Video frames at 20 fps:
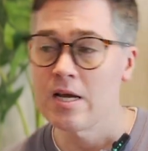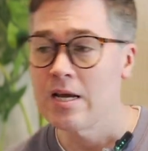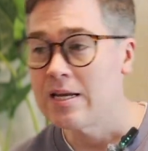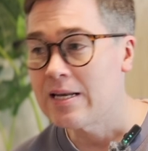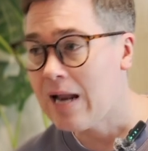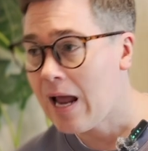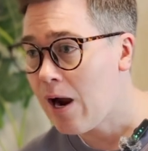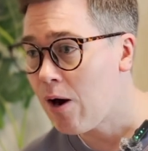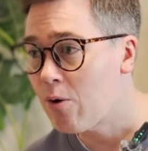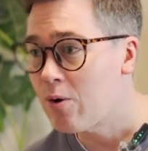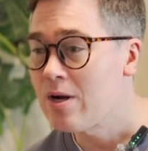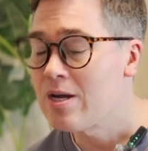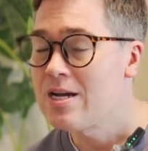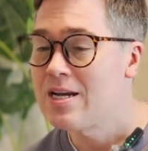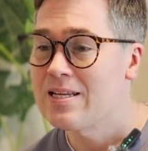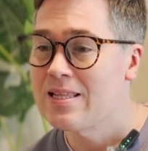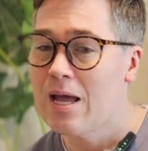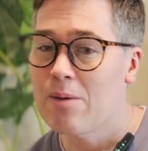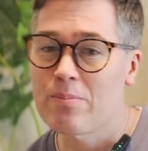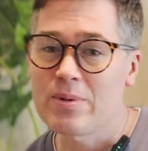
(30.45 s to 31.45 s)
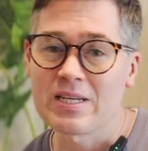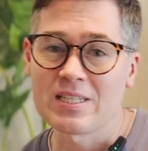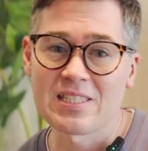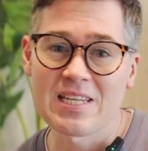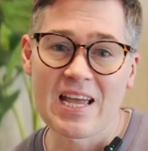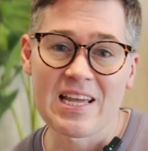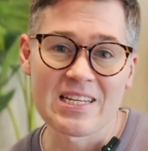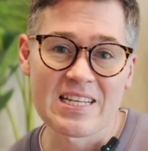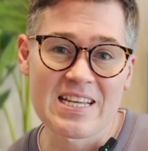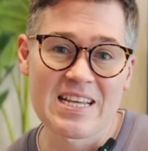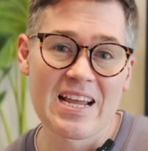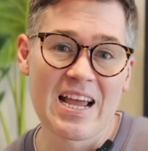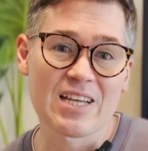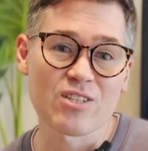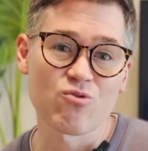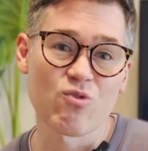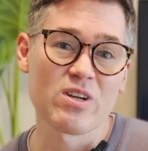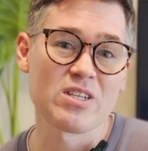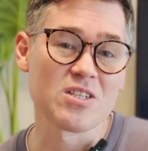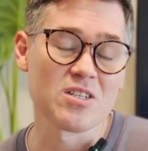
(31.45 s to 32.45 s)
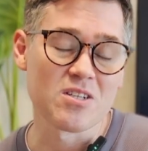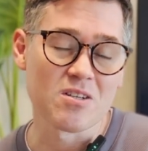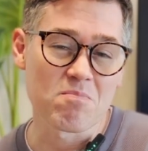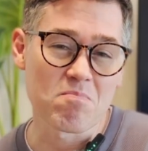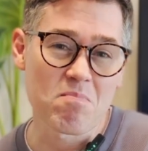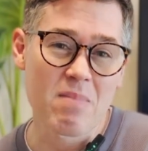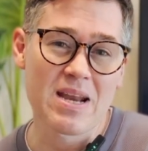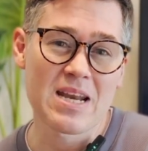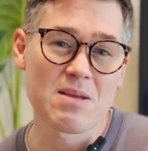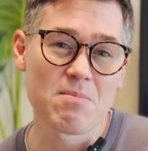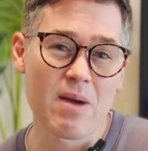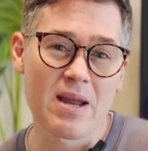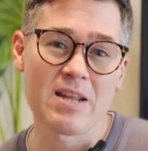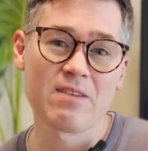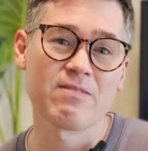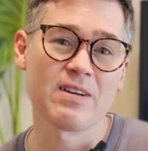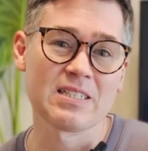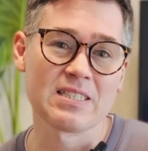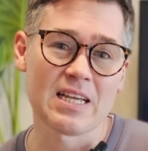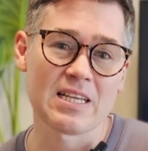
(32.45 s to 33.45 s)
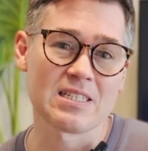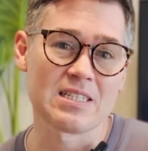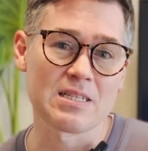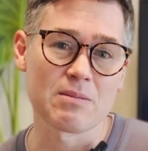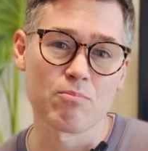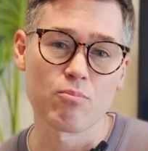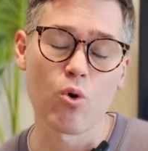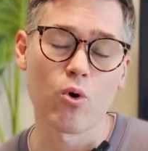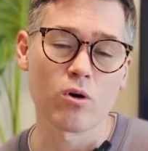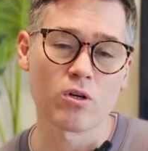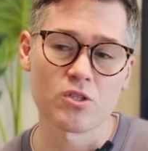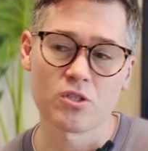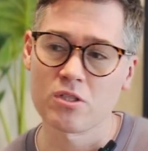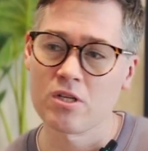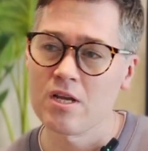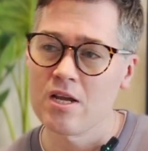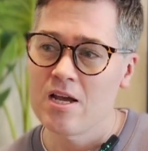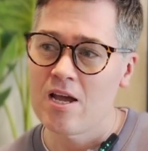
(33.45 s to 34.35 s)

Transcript: Now, that being said, he has written many fantastic books.